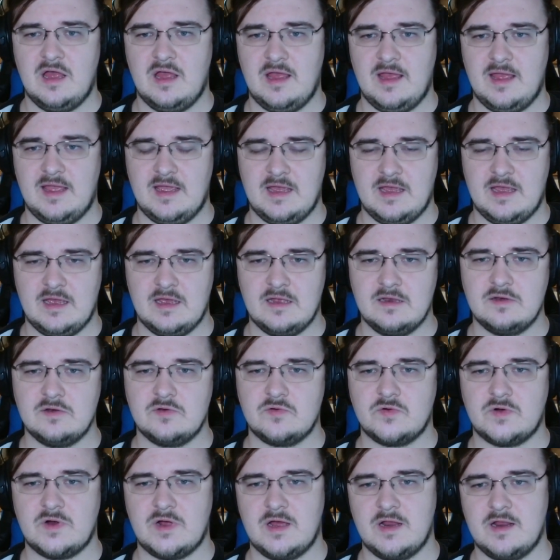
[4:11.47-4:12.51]
and
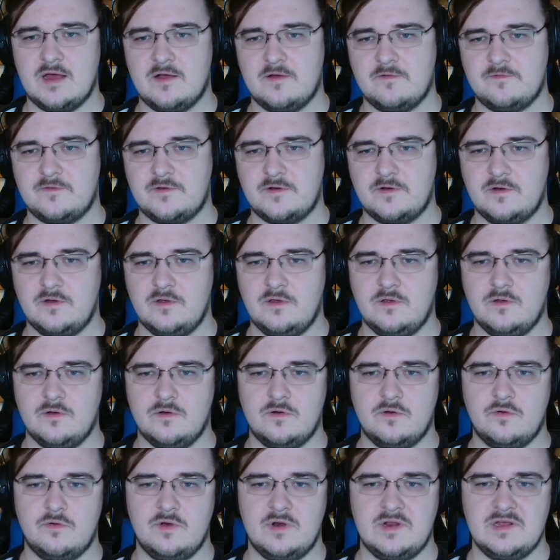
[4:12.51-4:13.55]
right after you're
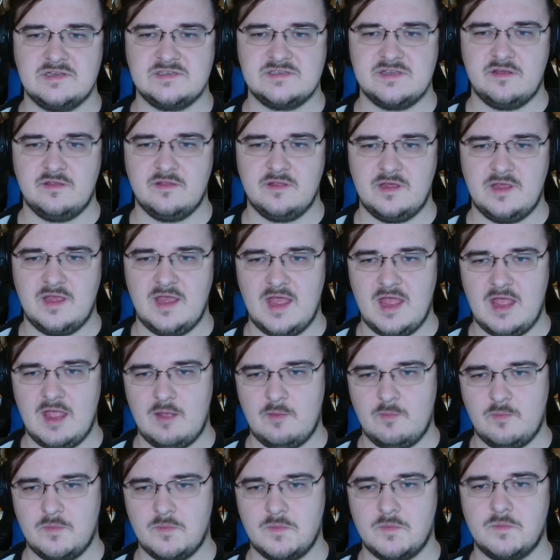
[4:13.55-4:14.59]
releasing the
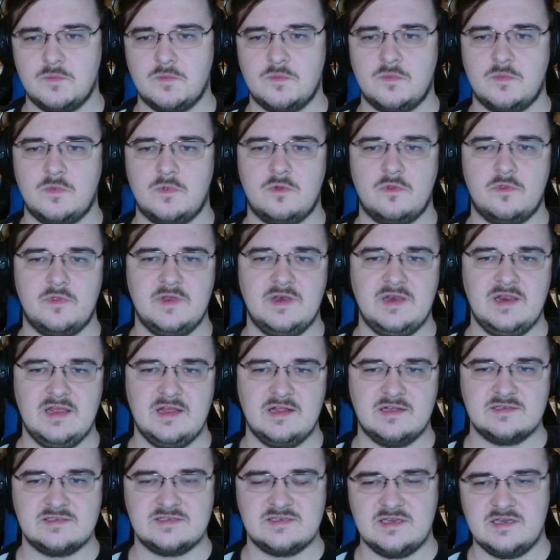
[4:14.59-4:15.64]
game, the
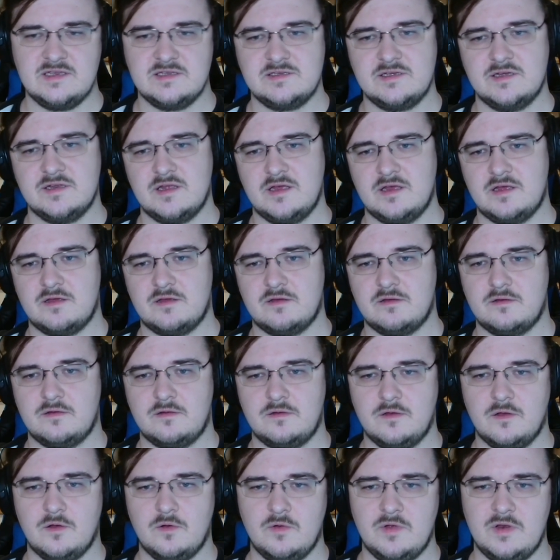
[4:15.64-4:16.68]
DLC is gonna
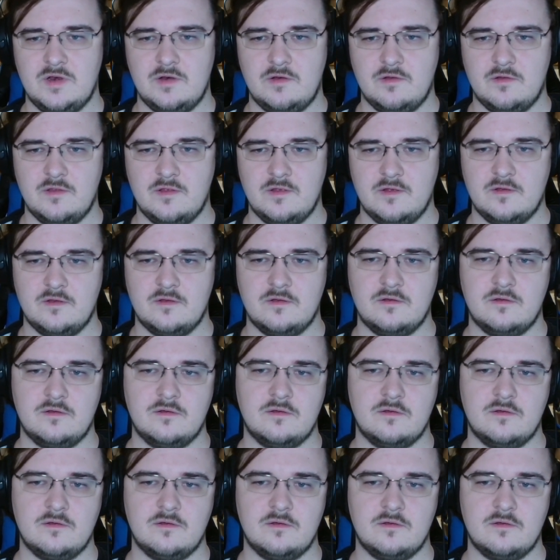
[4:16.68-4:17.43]
go into the